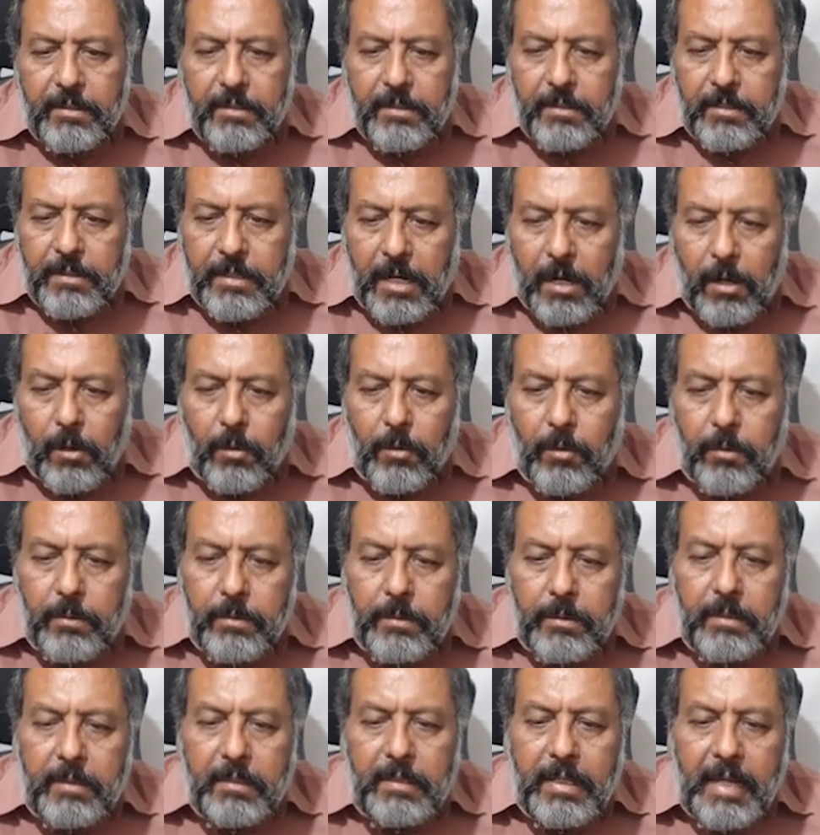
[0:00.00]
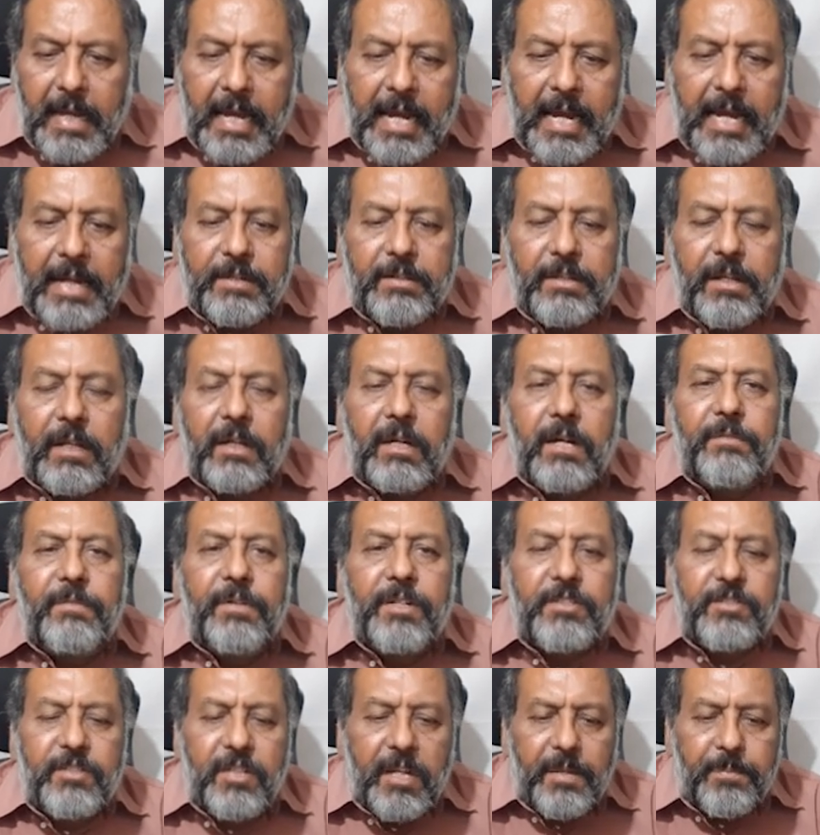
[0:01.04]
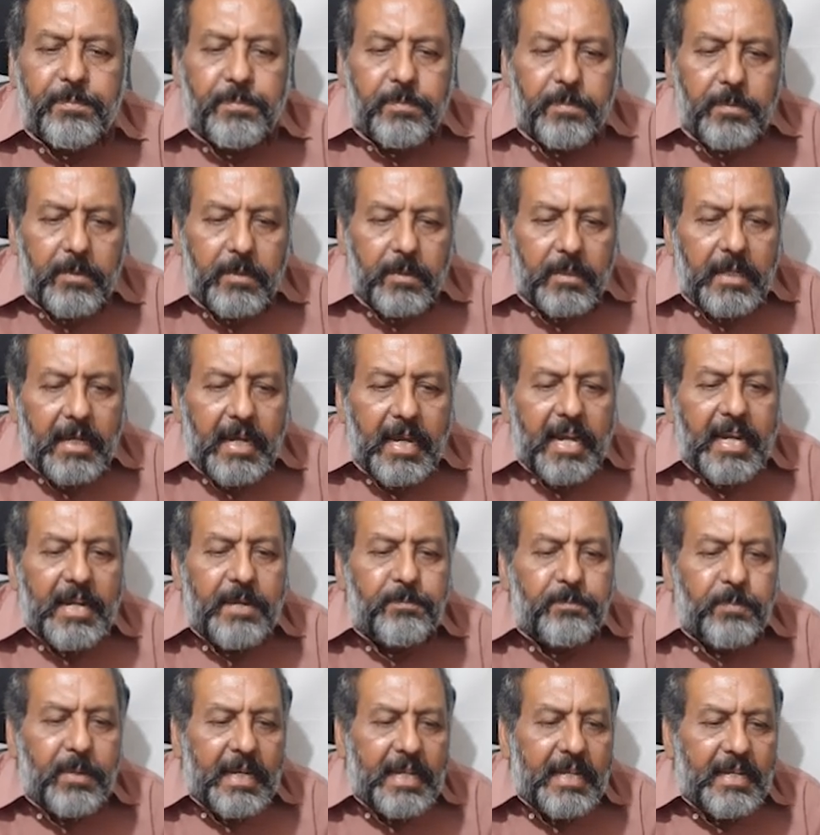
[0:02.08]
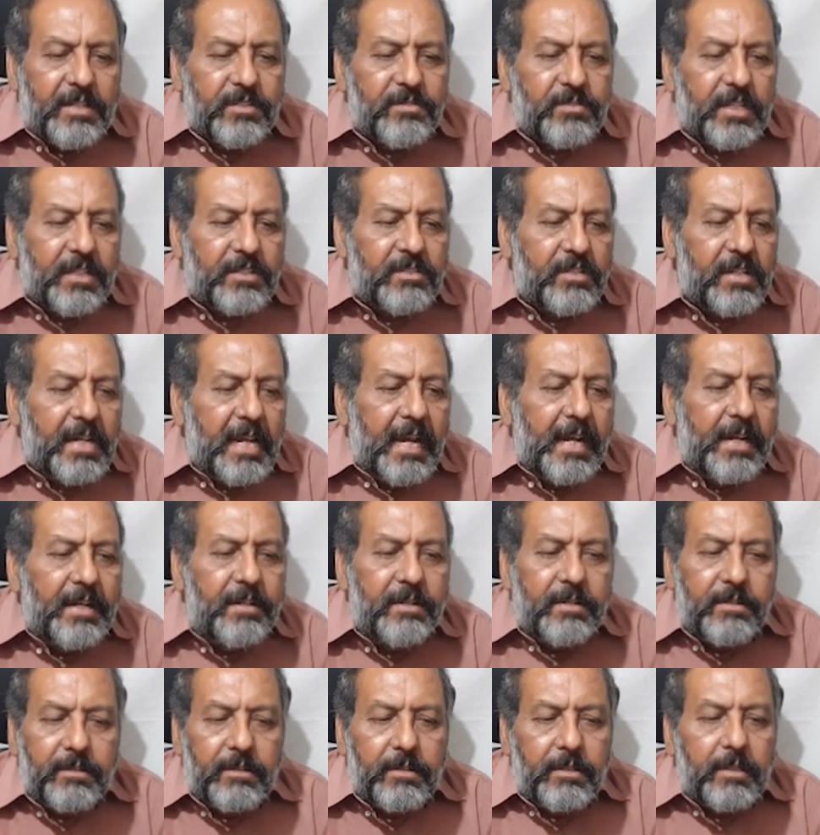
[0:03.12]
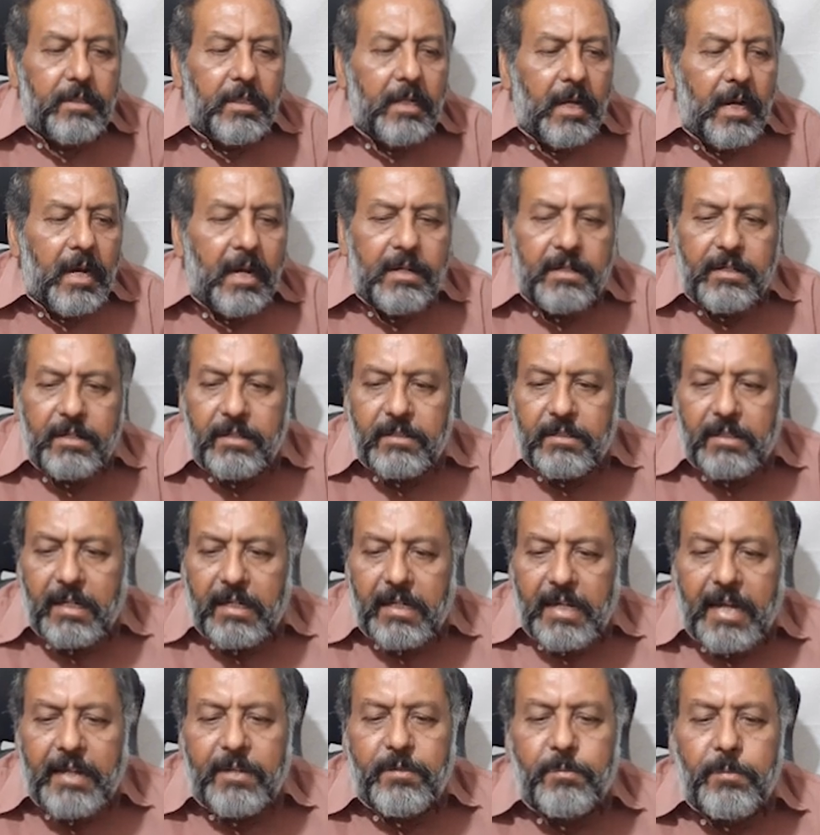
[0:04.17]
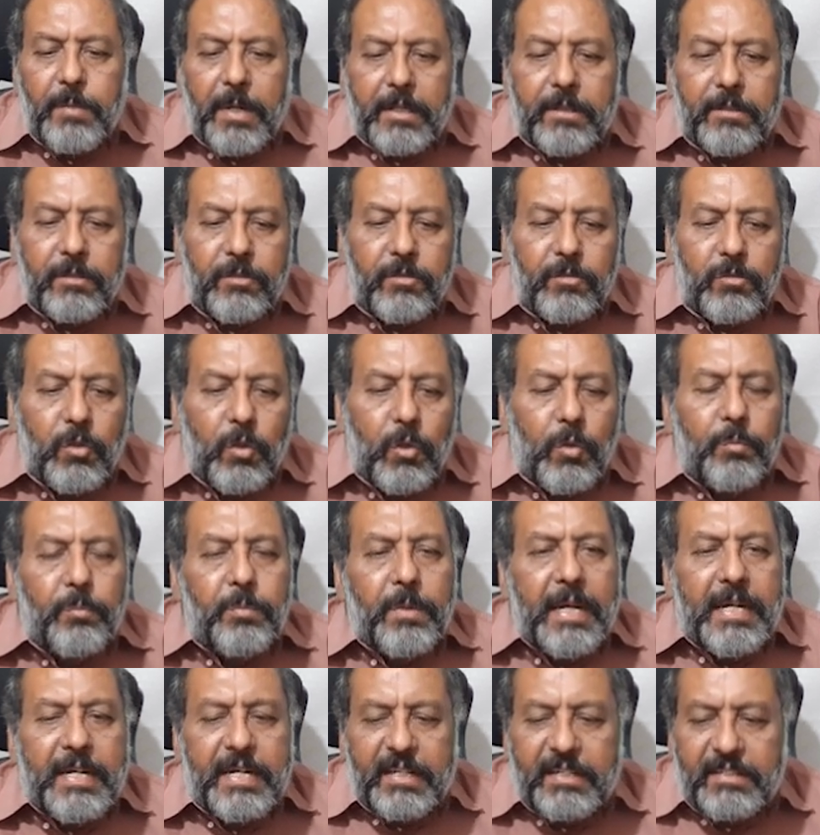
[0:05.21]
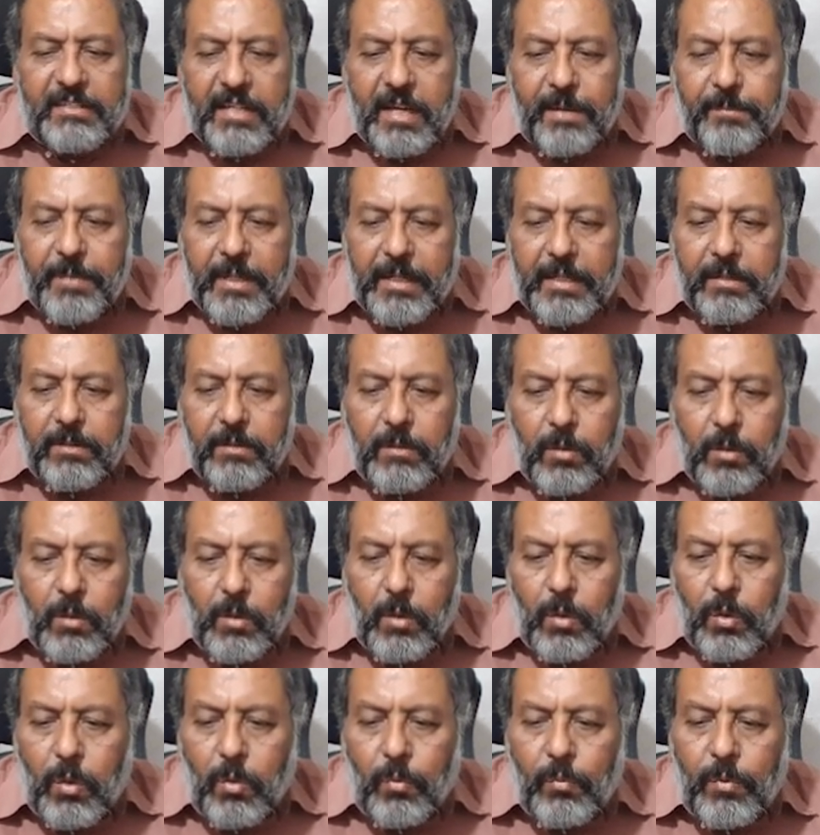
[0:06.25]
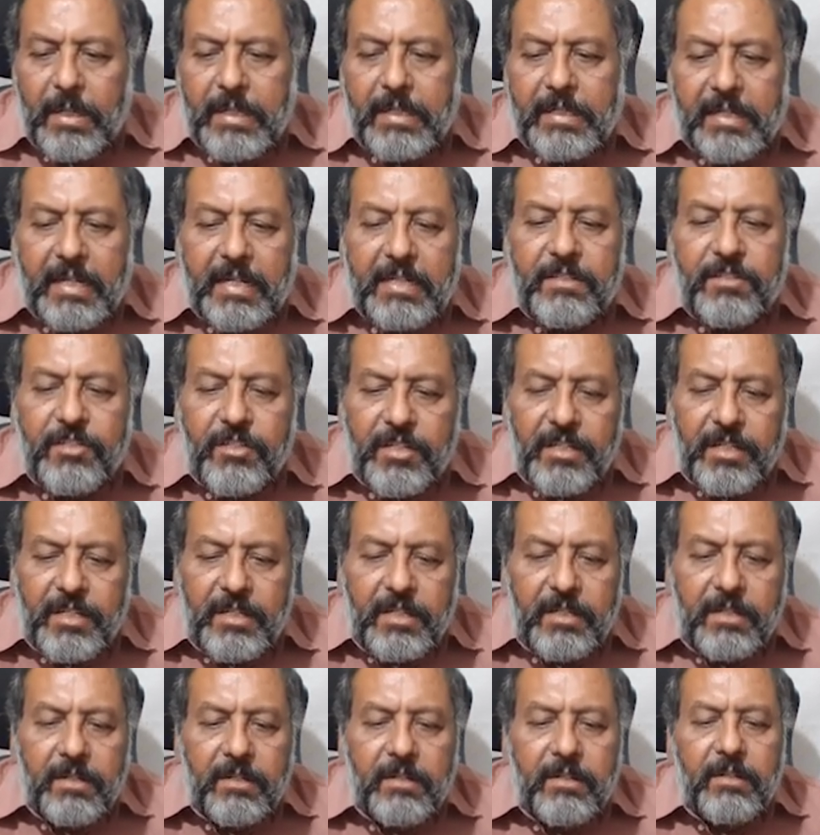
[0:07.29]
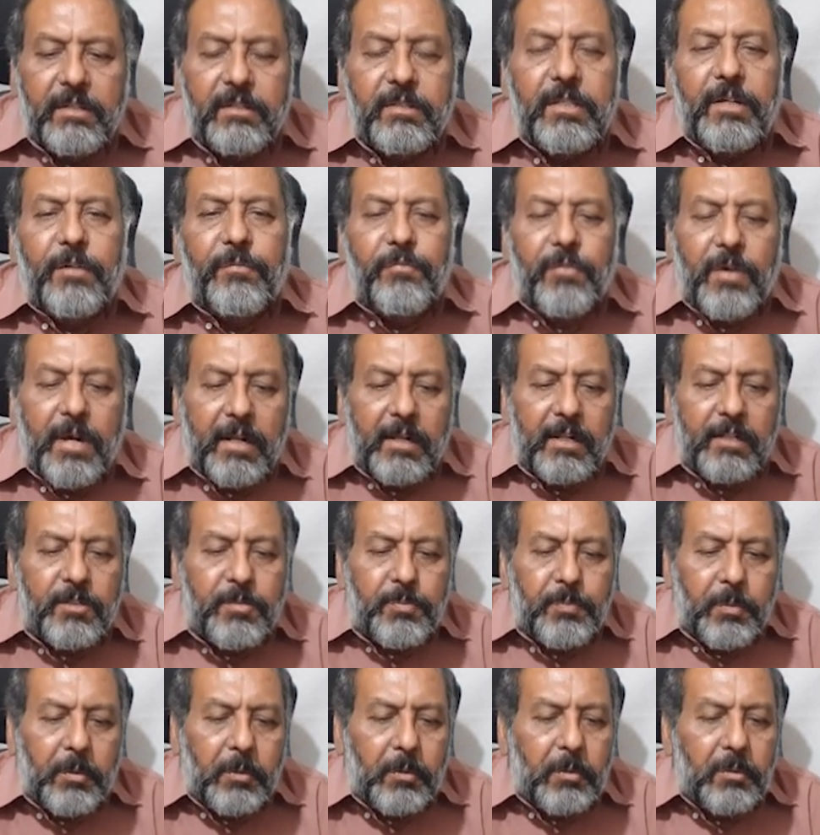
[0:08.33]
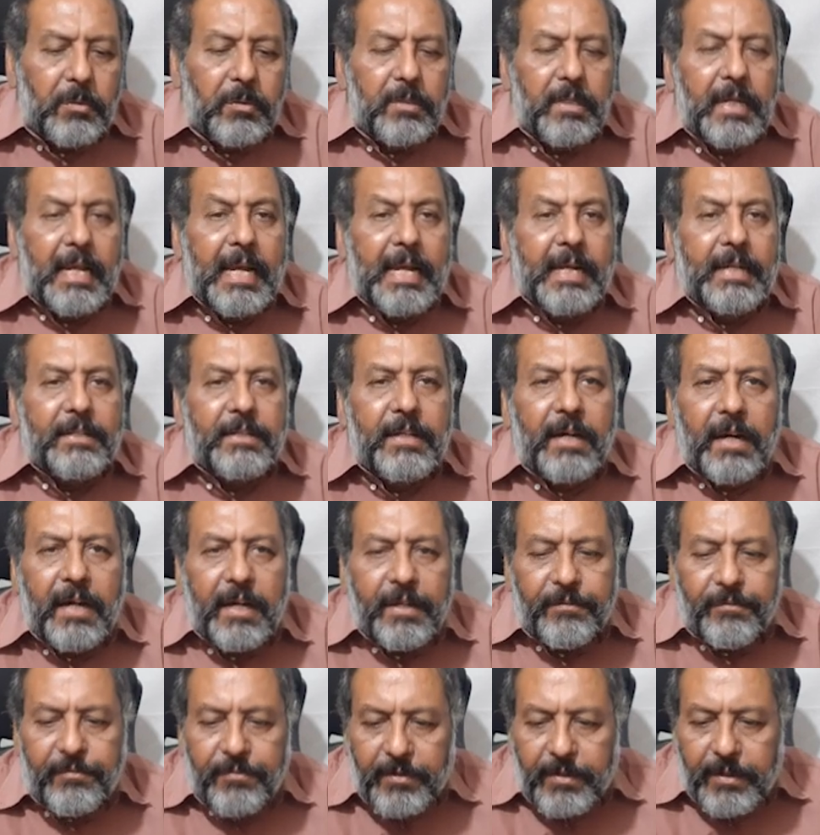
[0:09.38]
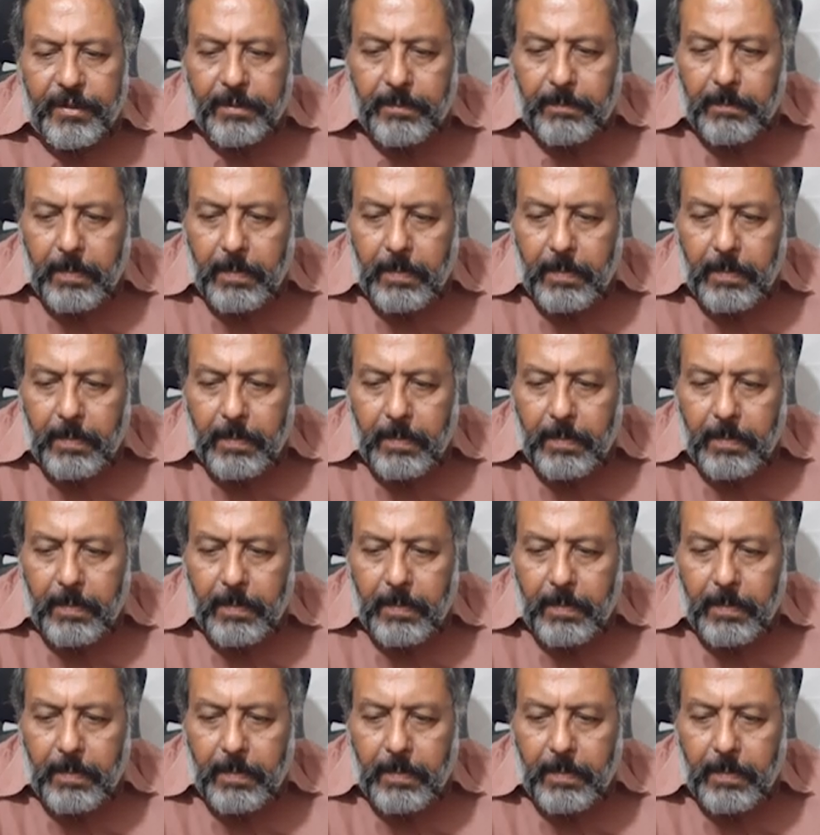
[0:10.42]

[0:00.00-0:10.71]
Now add the cover slip and place the slide under the light microscope and examine. One can see the fungal spore and the hyphae.